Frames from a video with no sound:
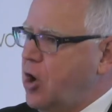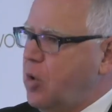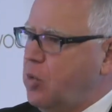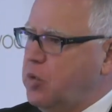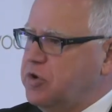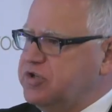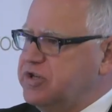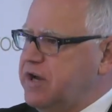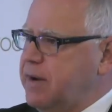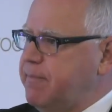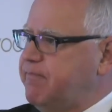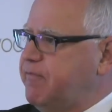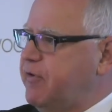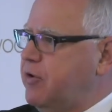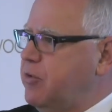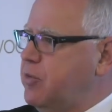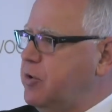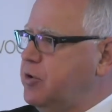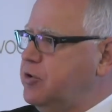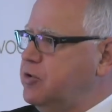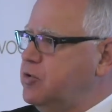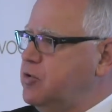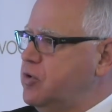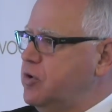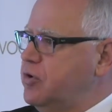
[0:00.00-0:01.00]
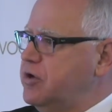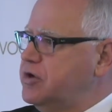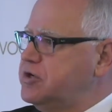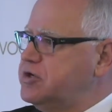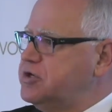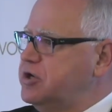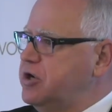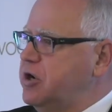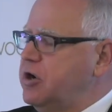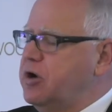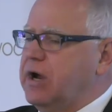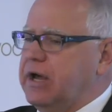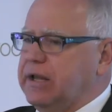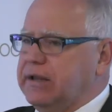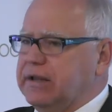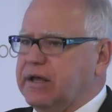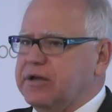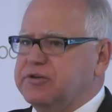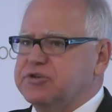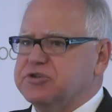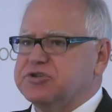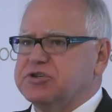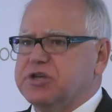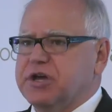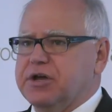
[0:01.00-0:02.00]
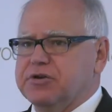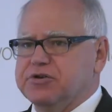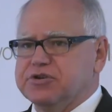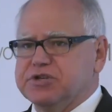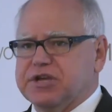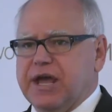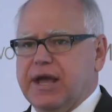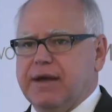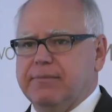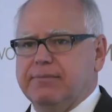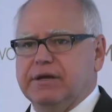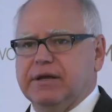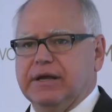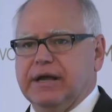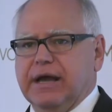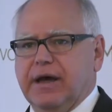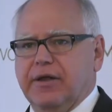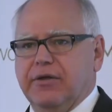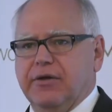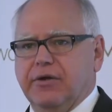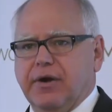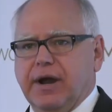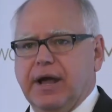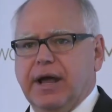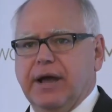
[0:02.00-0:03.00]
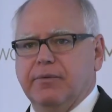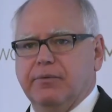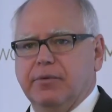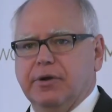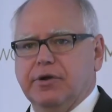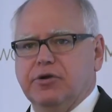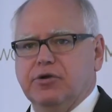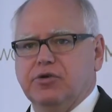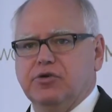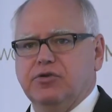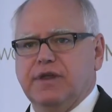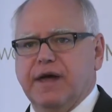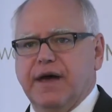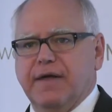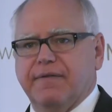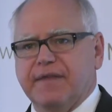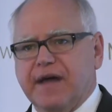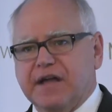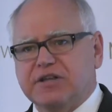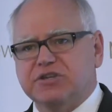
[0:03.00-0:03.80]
was up for renewal this year, and legislators came together and renewed that.